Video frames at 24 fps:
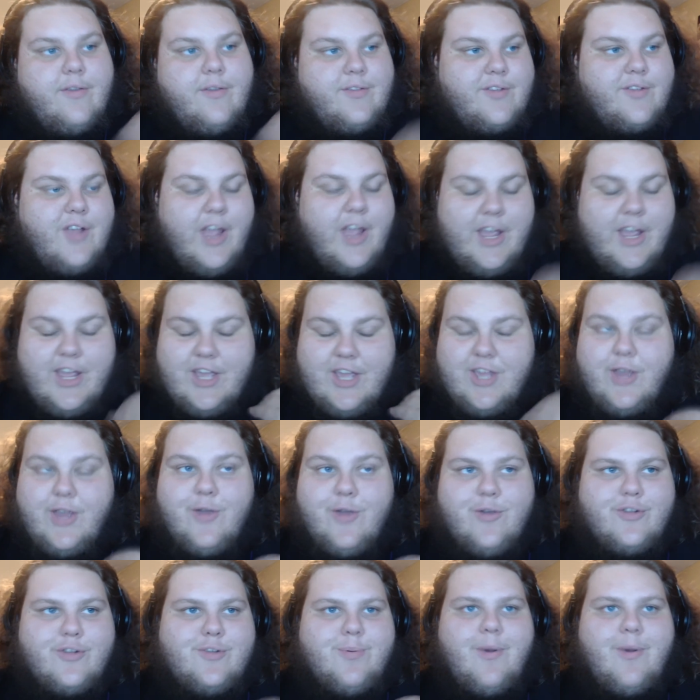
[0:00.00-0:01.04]
a
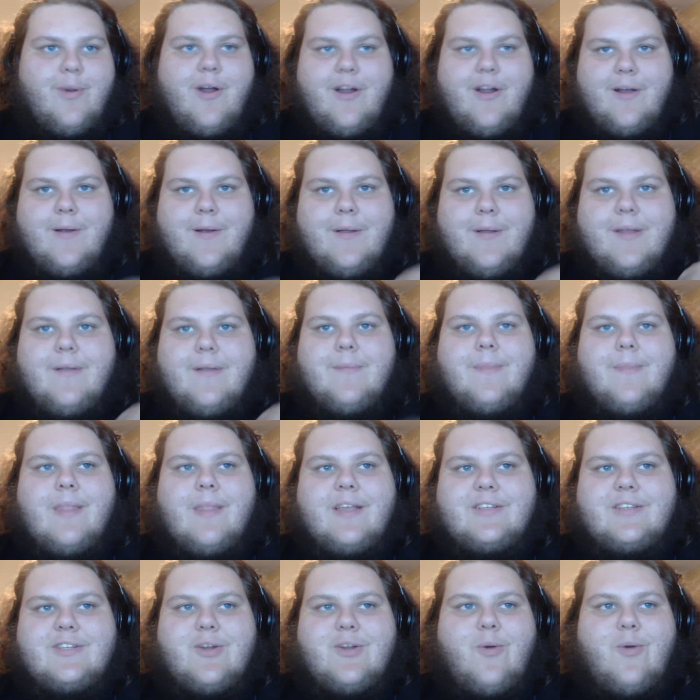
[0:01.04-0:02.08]
huge part
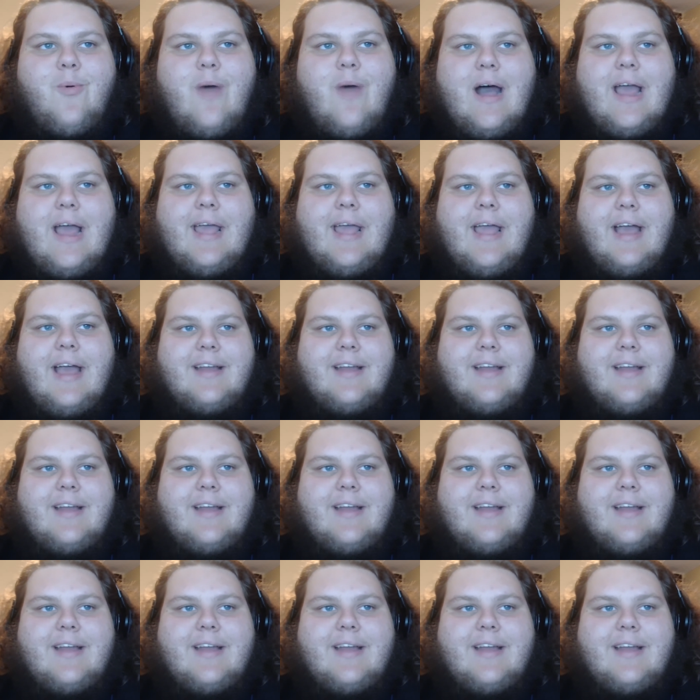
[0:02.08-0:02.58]
as to why I